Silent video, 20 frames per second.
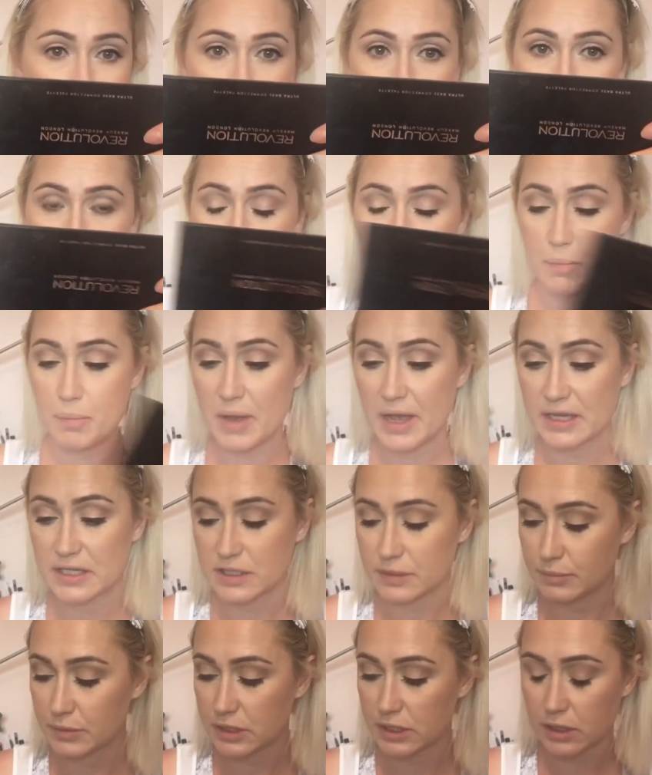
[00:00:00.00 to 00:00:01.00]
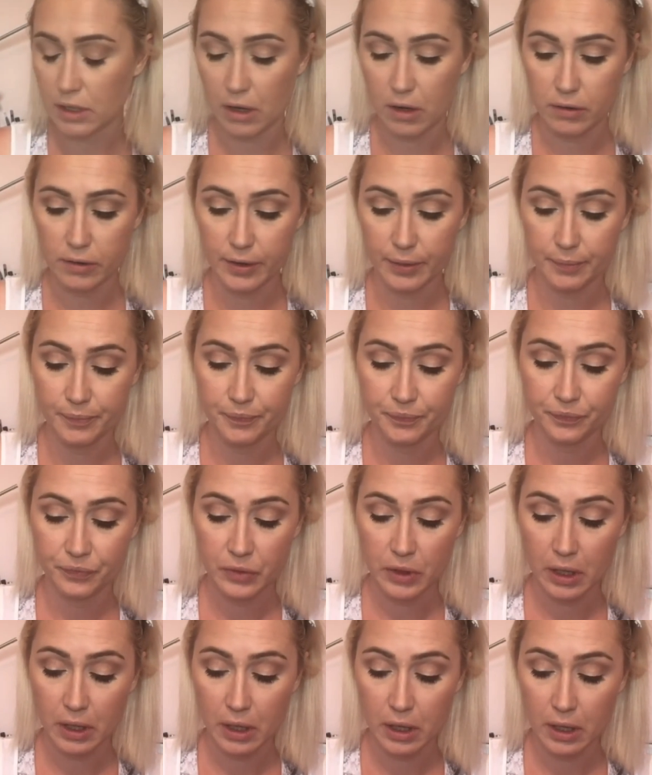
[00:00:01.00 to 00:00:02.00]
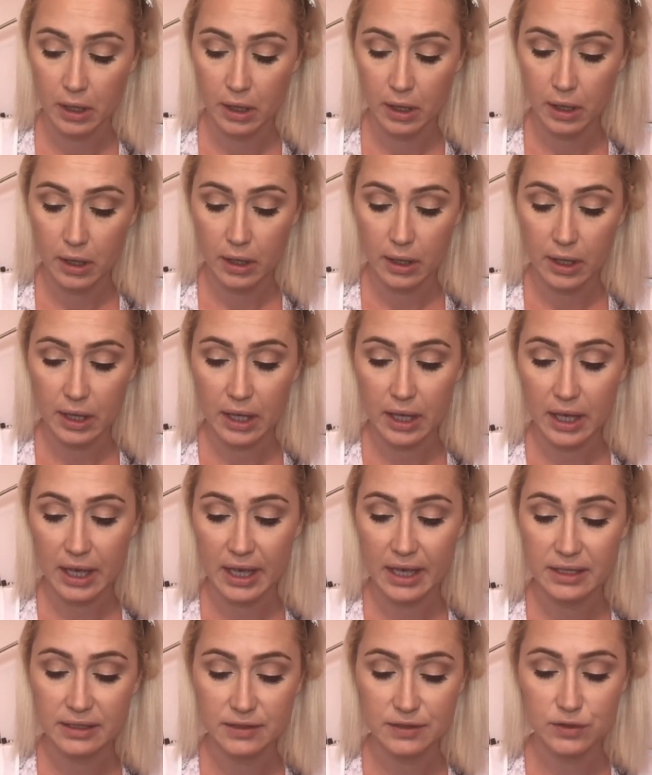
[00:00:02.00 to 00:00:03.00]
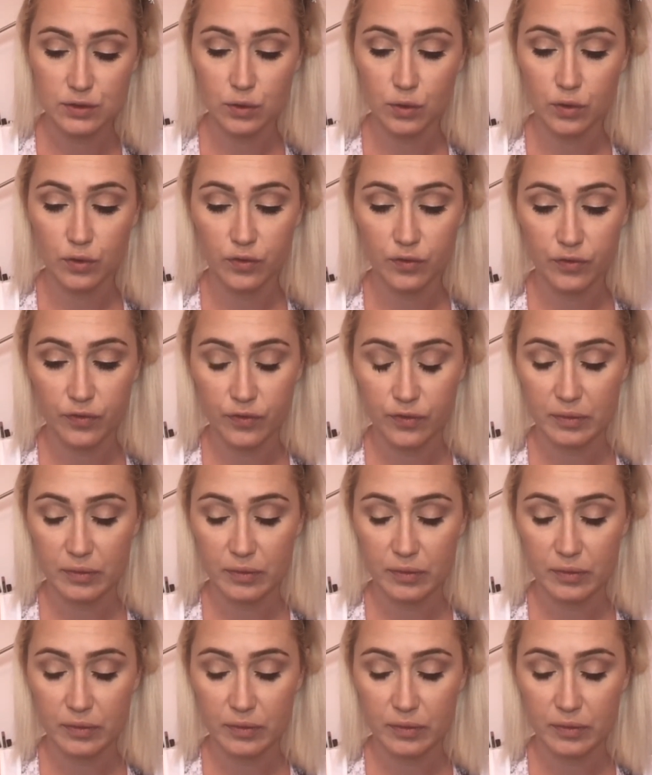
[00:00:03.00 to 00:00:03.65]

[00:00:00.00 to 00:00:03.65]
not the best mascara. It is sort of